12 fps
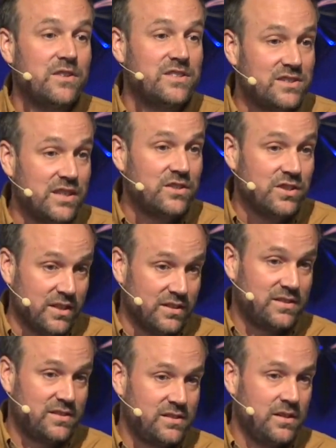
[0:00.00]

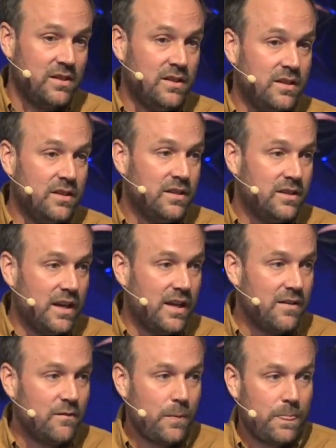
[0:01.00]
stitches.
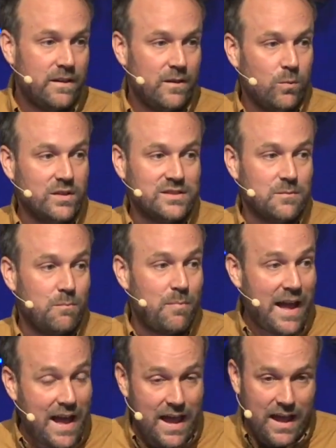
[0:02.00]
Okay, it wasn't
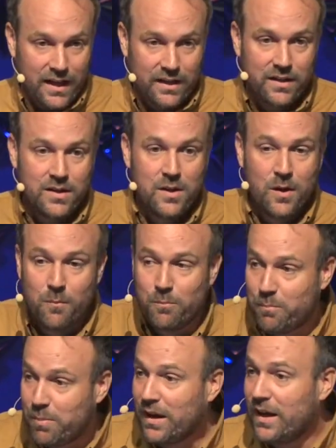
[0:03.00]
bad,
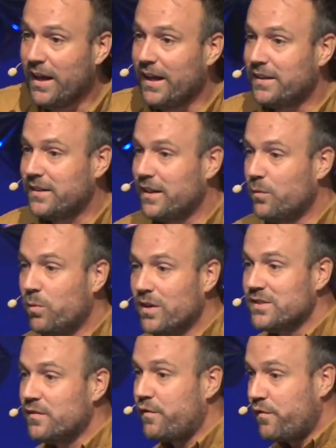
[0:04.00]
but it
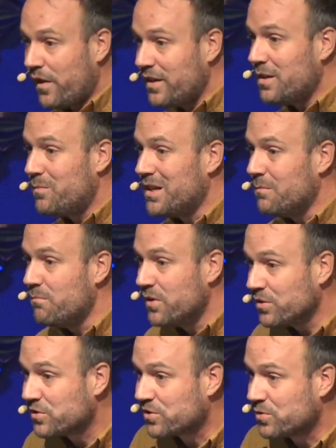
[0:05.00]
wasn't fun to be a
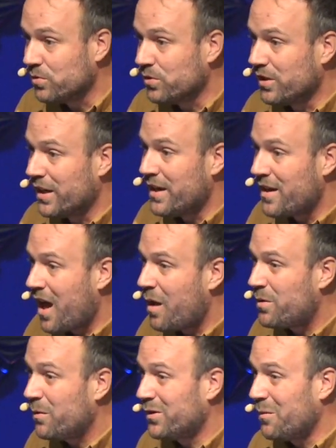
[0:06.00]
middle schooler and not
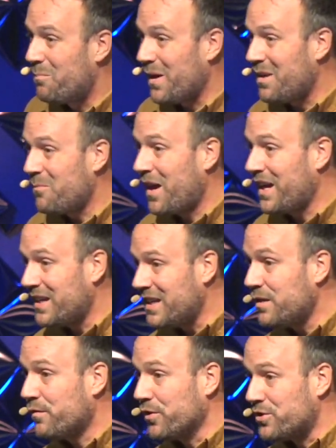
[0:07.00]
be able to bend my knee
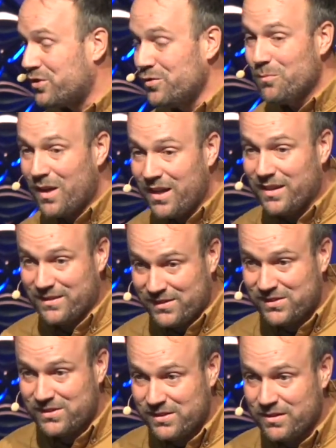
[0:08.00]
for 2
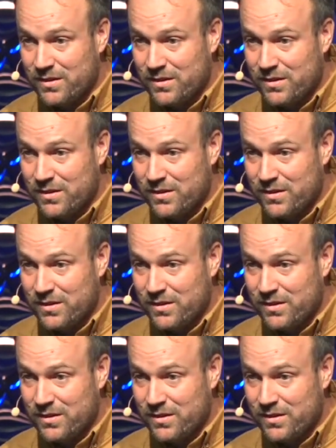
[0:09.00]
months.